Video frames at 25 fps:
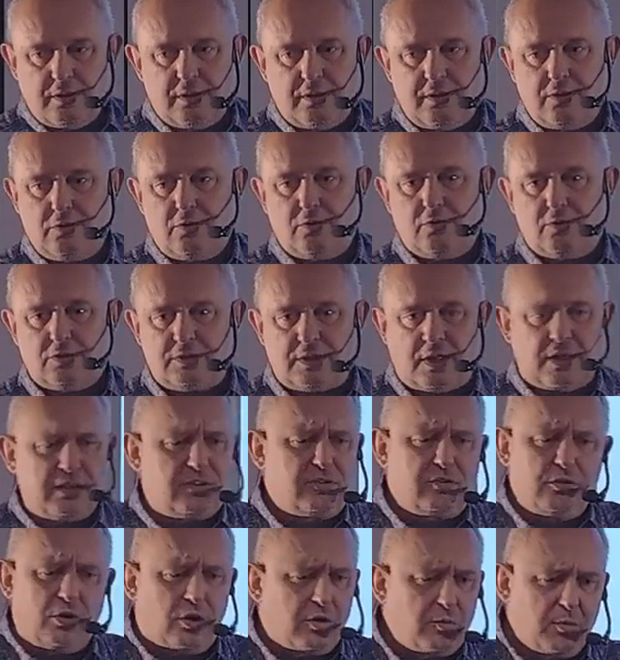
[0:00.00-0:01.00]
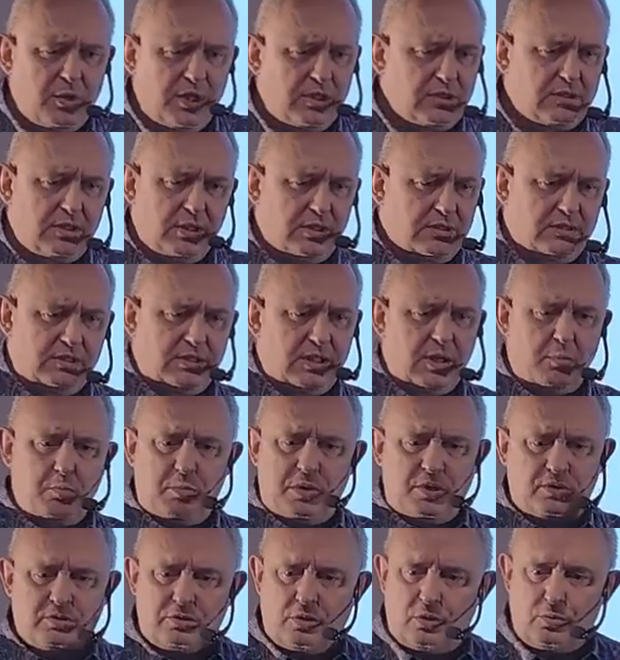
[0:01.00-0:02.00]
You would say it's normal. It's
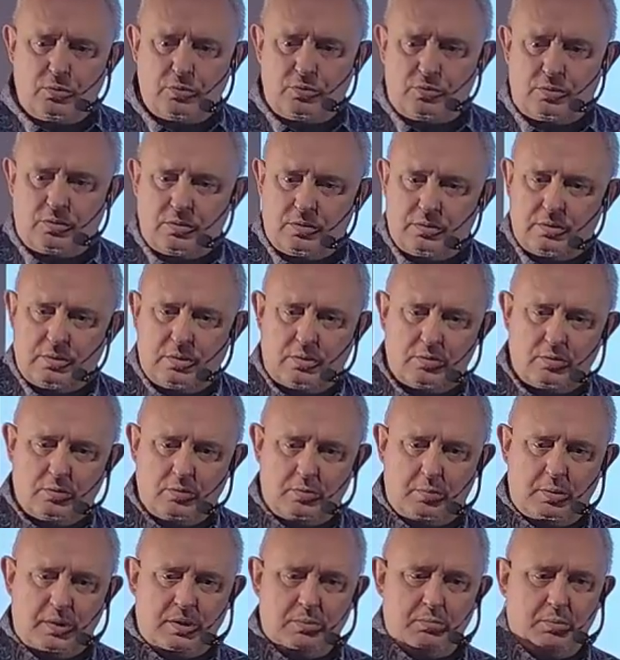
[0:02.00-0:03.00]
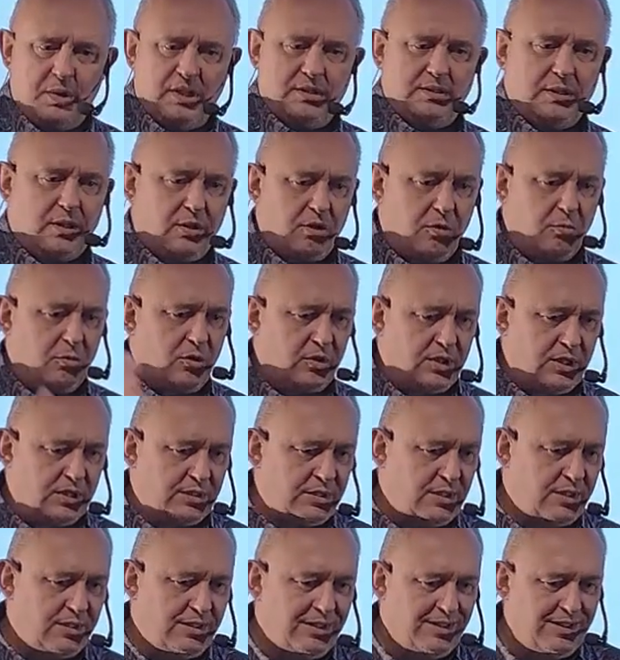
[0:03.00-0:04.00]
simple solution. No, pizza robot has
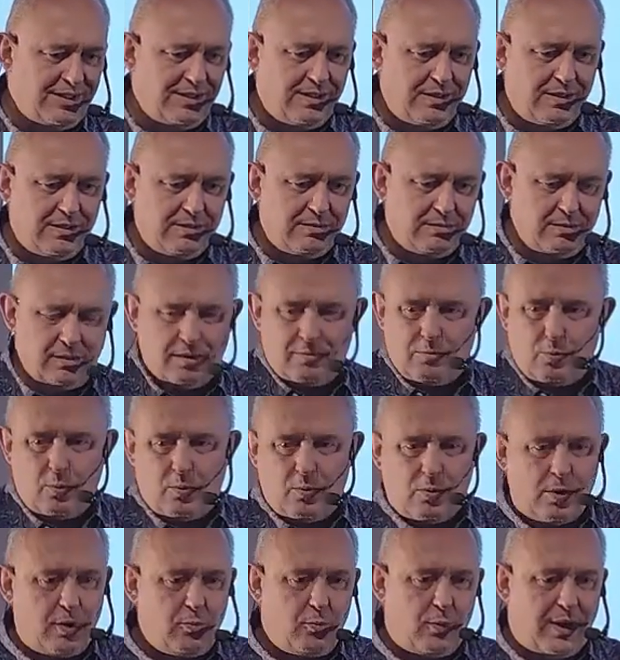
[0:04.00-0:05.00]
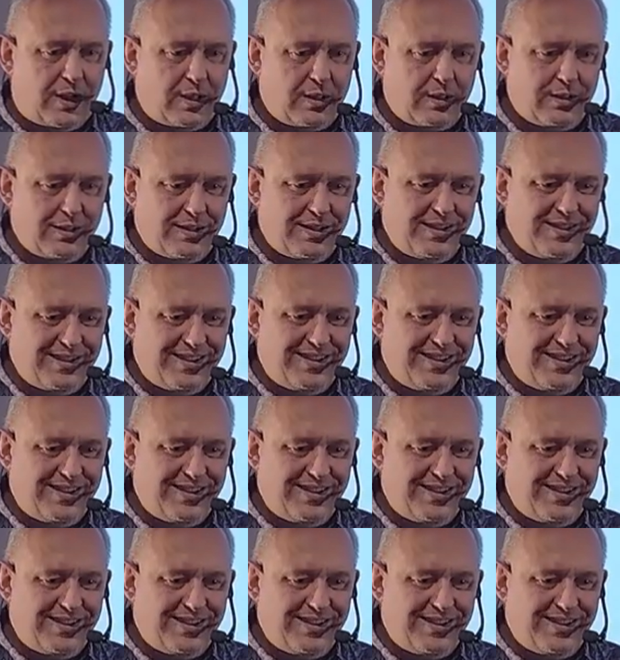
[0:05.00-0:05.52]
a why.